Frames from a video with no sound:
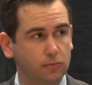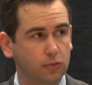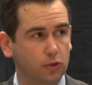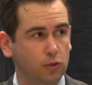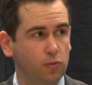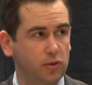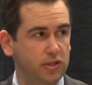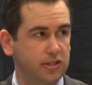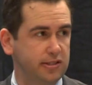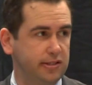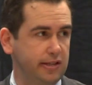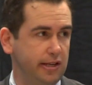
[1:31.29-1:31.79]

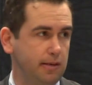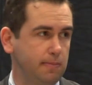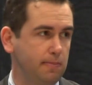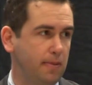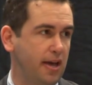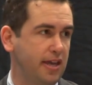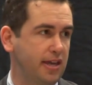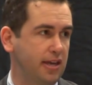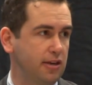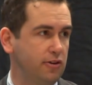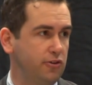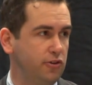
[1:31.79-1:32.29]
with City
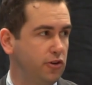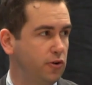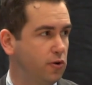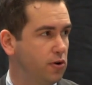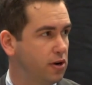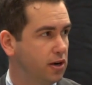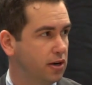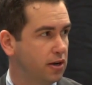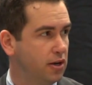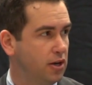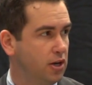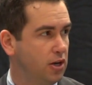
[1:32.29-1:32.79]
Bike in New
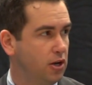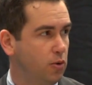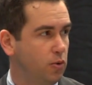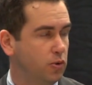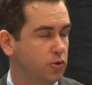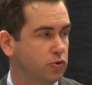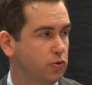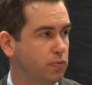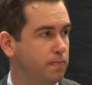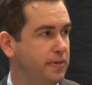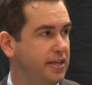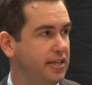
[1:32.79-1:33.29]
York,
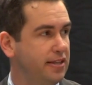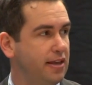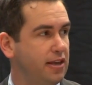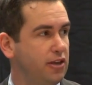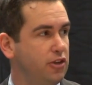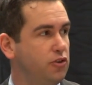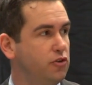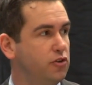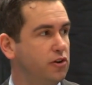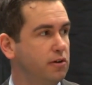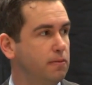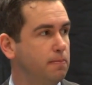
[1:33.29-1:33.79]
which will mean that
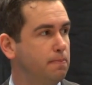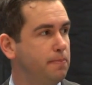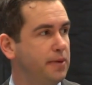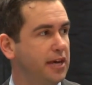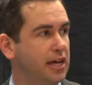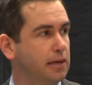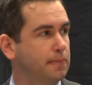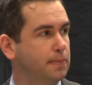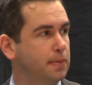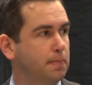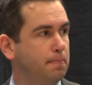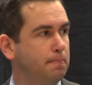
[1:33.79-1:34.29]
you could
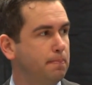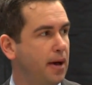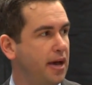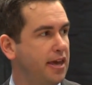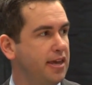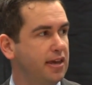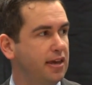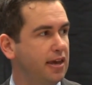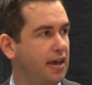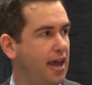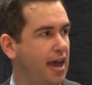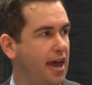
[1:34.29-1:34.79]
pick up a
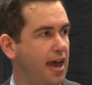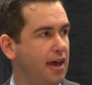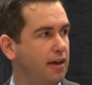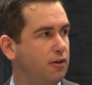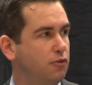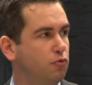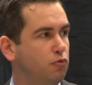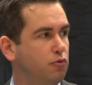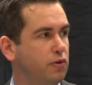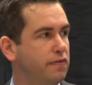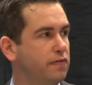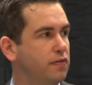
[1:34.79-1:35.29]
bike
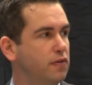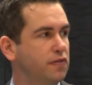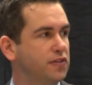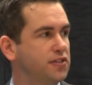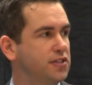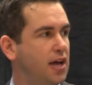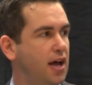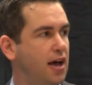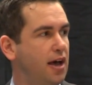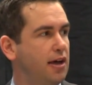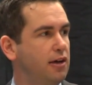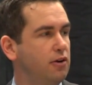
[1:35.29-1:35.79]
at
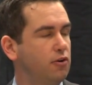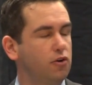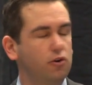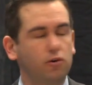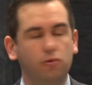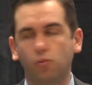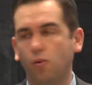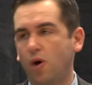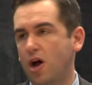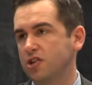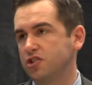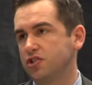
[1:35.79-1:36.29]
Riverside or
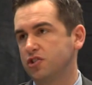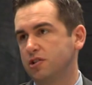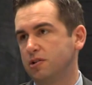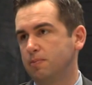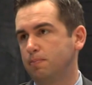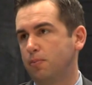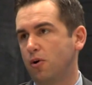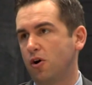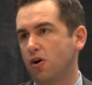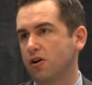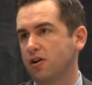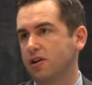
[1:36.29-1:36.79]
Washington
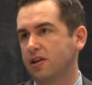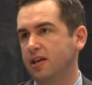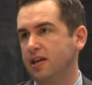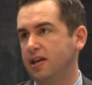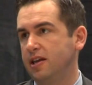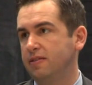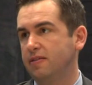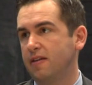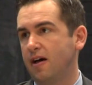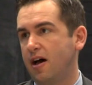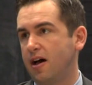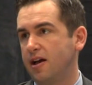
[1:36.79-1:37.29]
Park
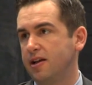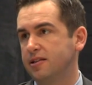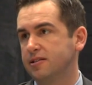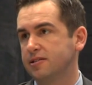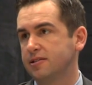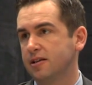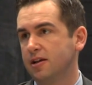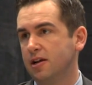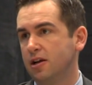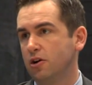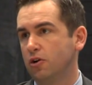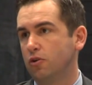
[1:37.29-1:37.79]
in the
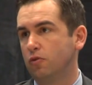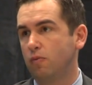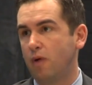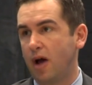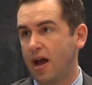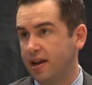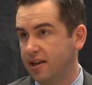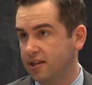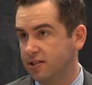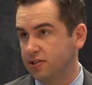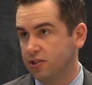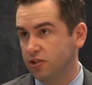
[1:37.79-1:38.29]
Heights,
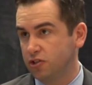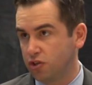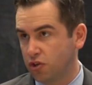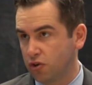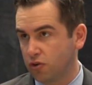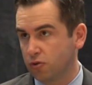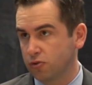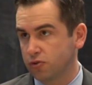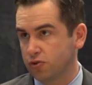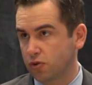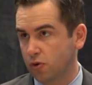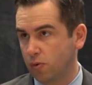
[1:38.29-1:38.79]
ride it to
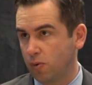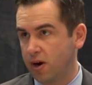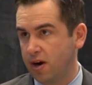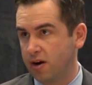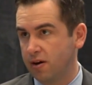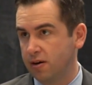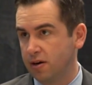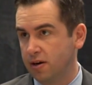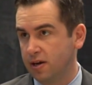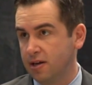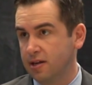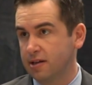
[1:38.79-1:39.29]
Journal
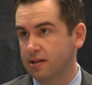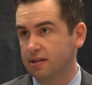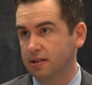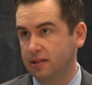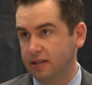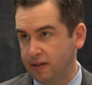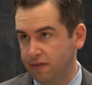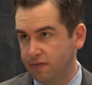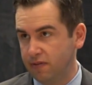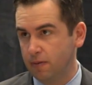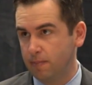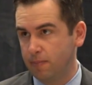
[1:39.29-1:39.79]
Square,
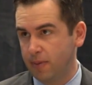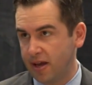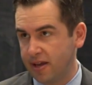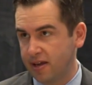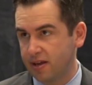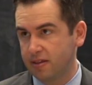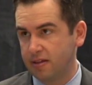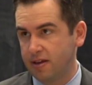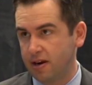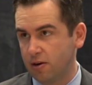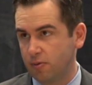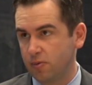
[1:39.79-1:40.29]
leave the
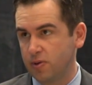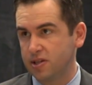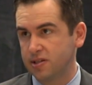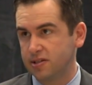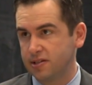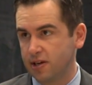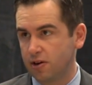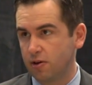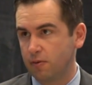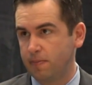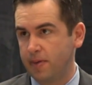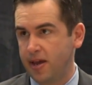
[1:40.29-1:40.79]
bike there with a
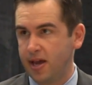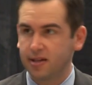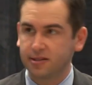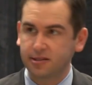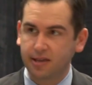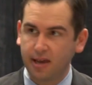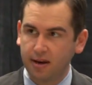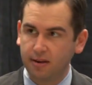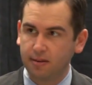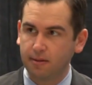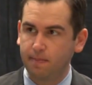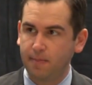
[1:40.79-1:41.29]
single pass,
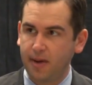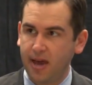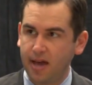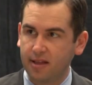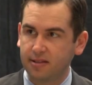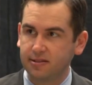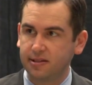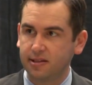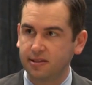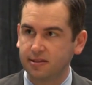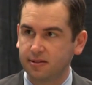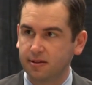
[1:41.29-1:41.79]
get on the
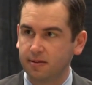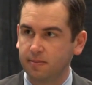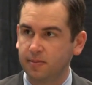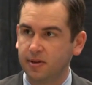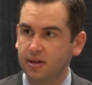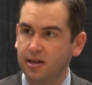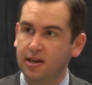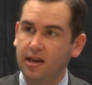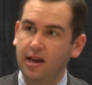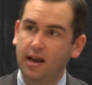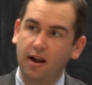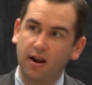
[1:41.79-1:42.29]
PATH system,
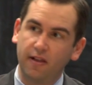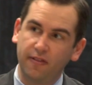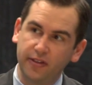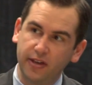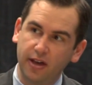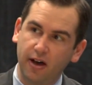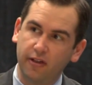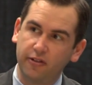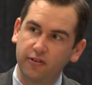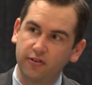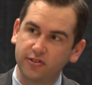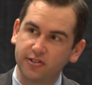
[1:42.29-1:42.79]
and on the
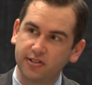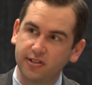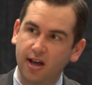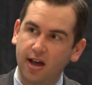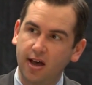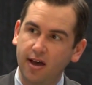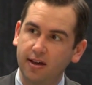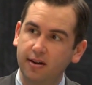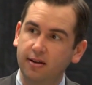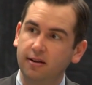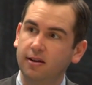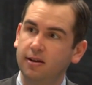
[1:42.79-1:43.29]
other
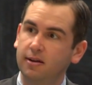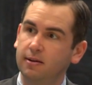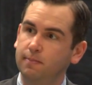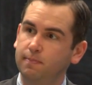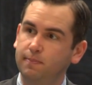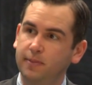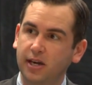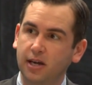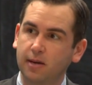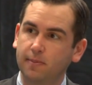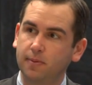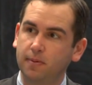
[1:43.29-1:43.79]
side,
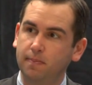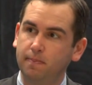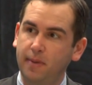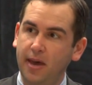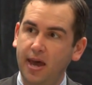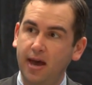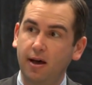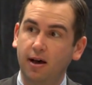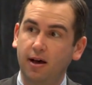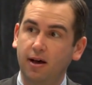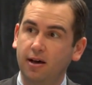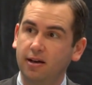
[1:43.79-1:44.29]
pick up
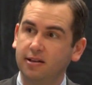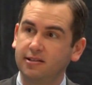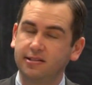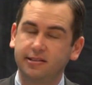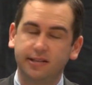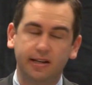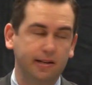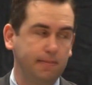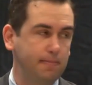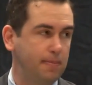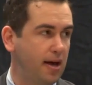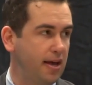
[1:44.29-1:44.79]
a
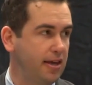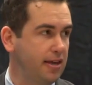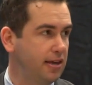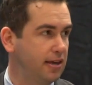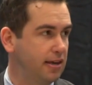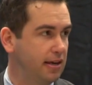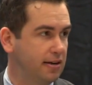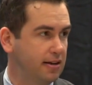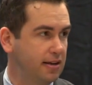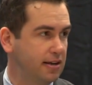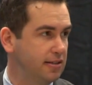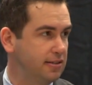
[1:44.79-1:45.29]
City Bike
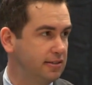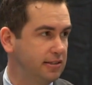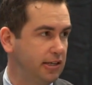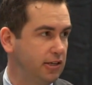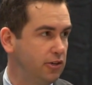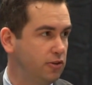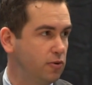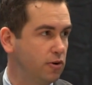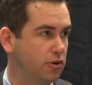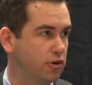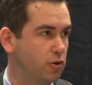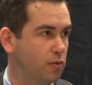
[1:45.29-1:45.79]
and
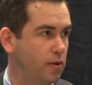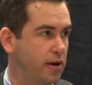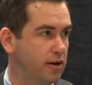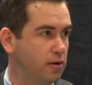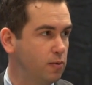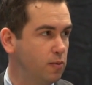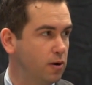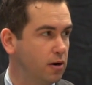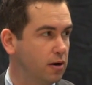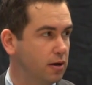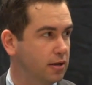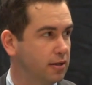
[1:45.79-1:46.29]
continue on your way to
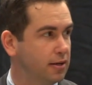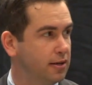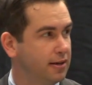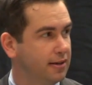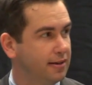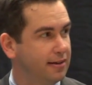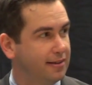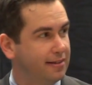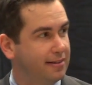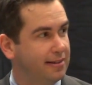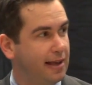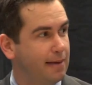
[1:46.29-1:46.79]
work.
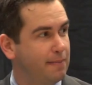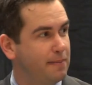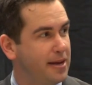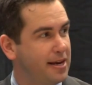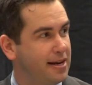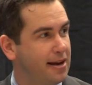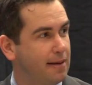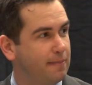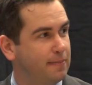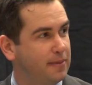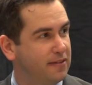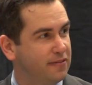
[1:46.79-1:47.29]
That may
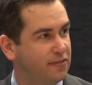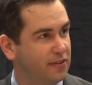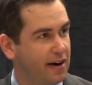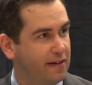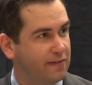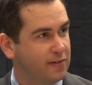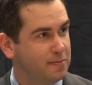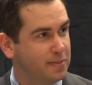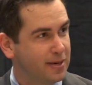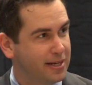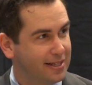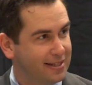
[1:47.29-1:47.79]
not be for
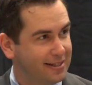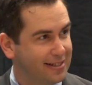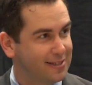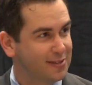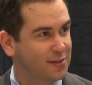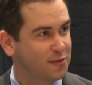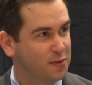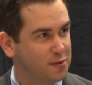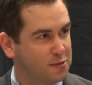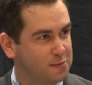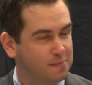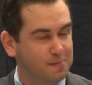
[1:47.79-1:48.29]
everybody in
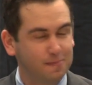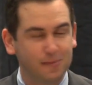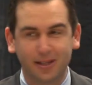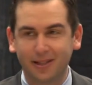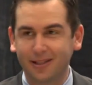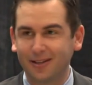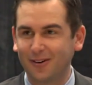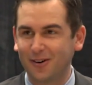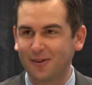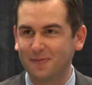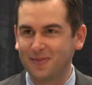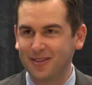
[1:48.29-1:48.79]
this room, but
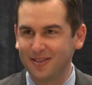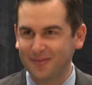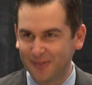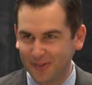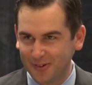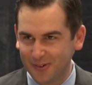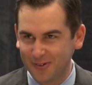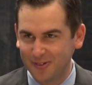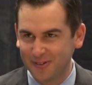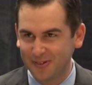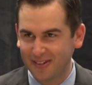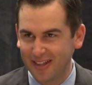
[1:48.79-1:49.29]
there are people
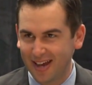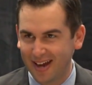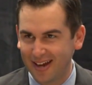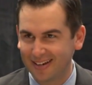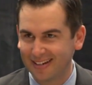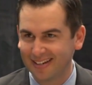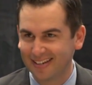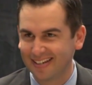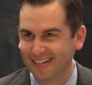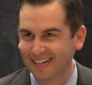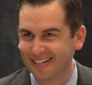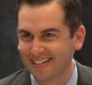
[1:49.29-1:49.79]
who do
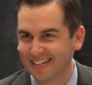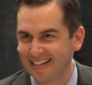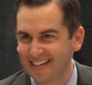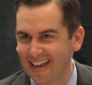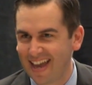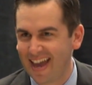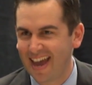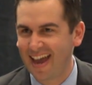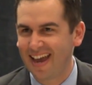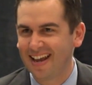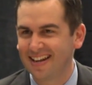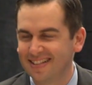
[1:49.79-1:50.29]
that.
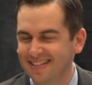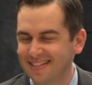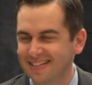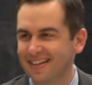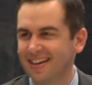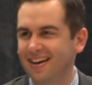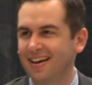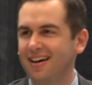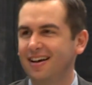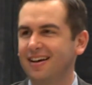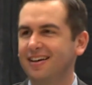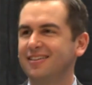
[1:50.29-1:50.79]
And
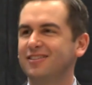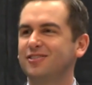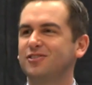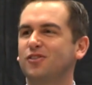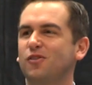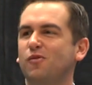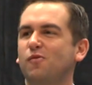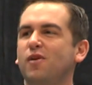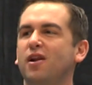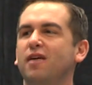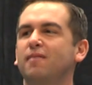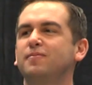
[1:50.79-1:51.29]

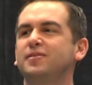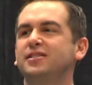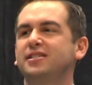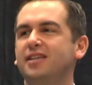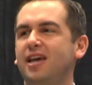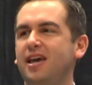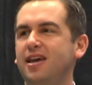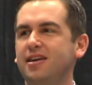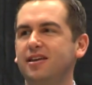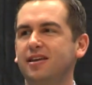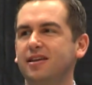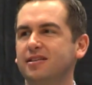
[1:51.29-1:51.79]
so what I'm
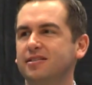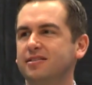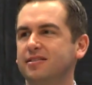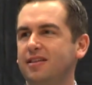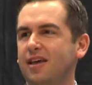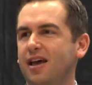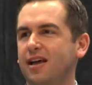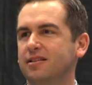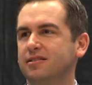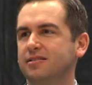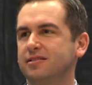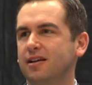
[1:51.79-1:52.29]
saying is
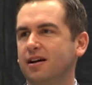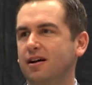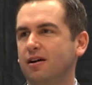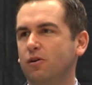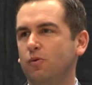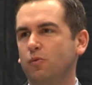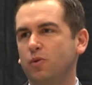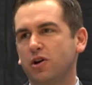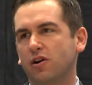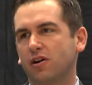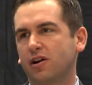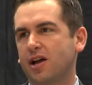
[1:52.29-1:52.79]
that
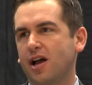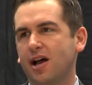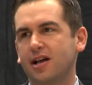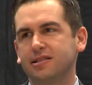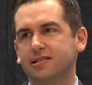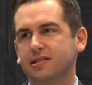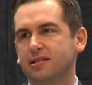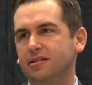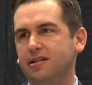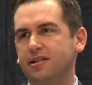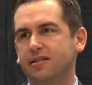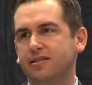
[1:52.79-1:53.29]
we are
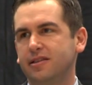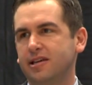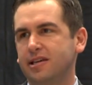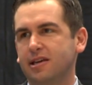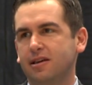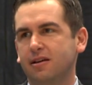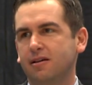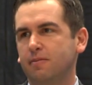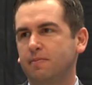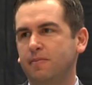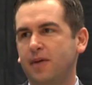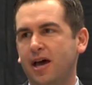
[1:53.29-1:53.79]
constantly
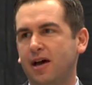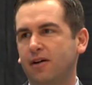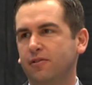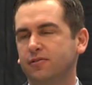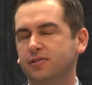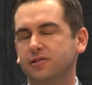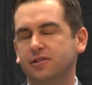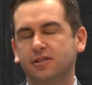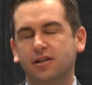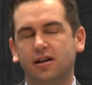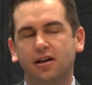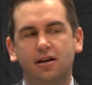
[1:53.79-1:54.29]
thinking
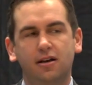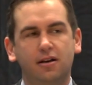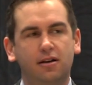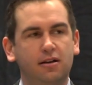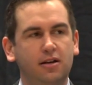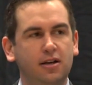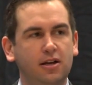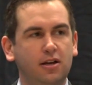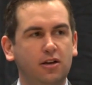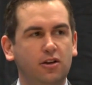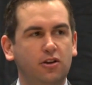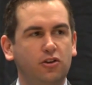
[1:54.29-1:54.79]
about
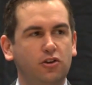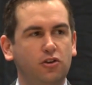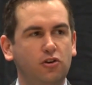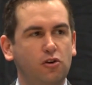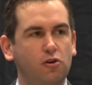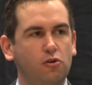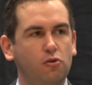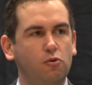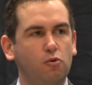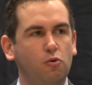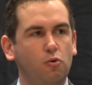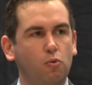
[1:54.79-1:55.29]
you
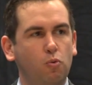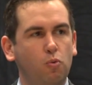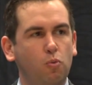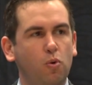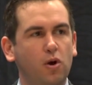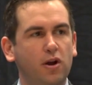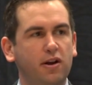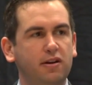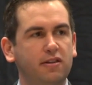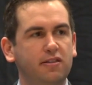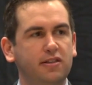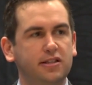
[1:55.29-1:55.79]
know,
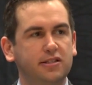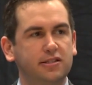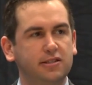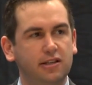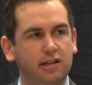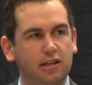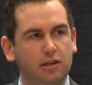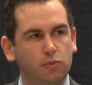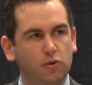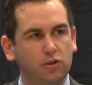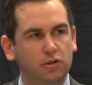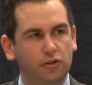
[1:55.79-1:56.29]
what the
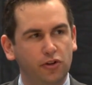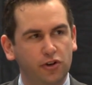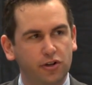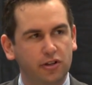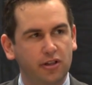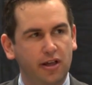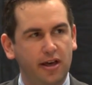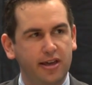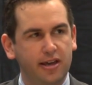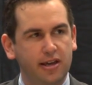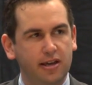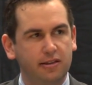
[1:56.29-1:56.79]
city will
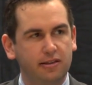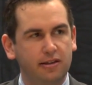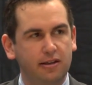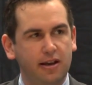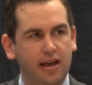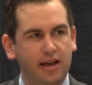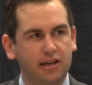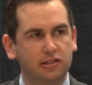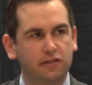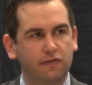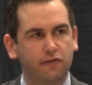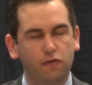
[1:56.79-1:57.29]
look like in the
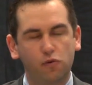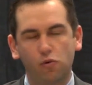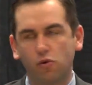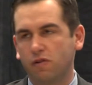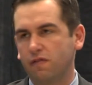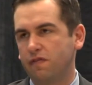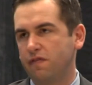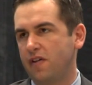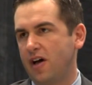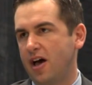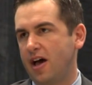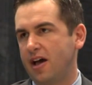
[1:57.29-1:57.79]
next
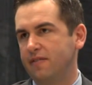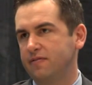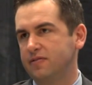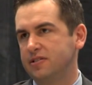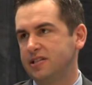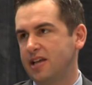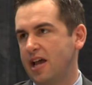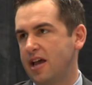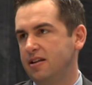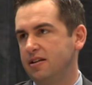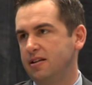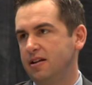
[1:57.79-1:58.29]
4, 5,
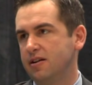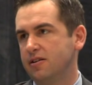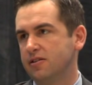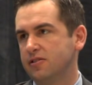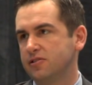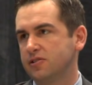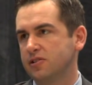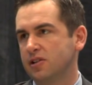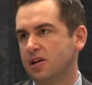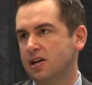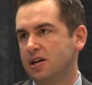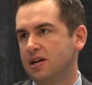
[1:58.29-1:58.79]
10
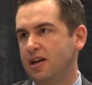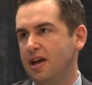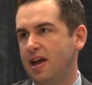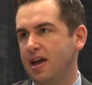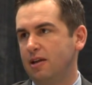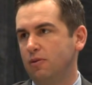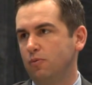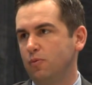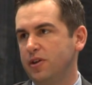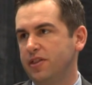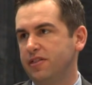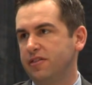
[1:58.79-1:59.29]
years.
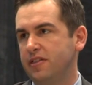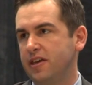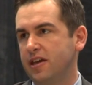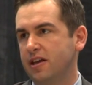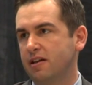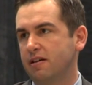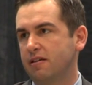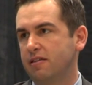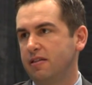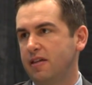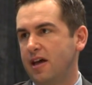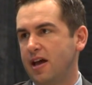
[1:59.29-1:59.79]
And we
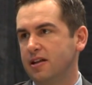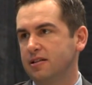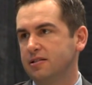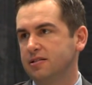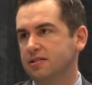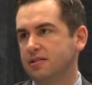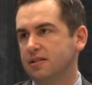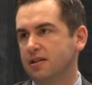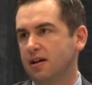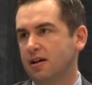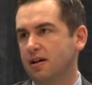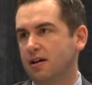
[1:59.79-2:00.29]
think
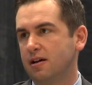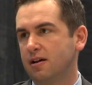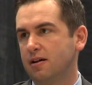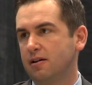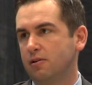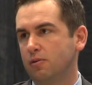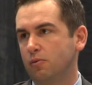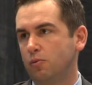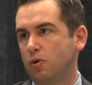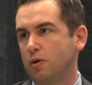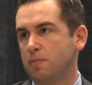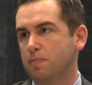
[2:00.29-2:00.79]
that
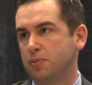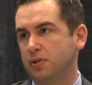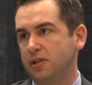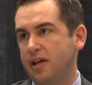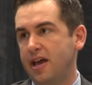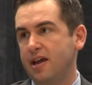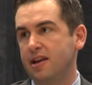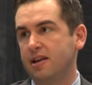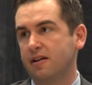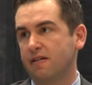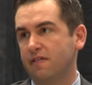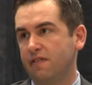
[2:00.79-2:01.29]
we're
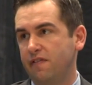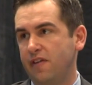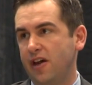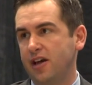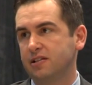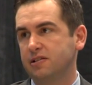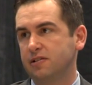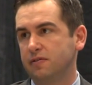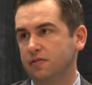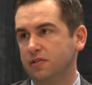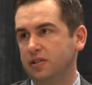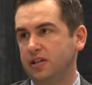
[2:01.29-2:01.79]
planning
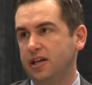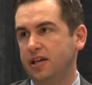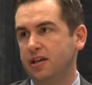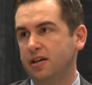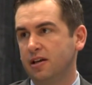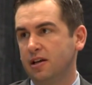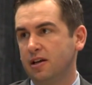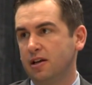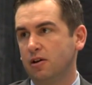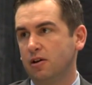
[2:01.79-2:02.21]
effectively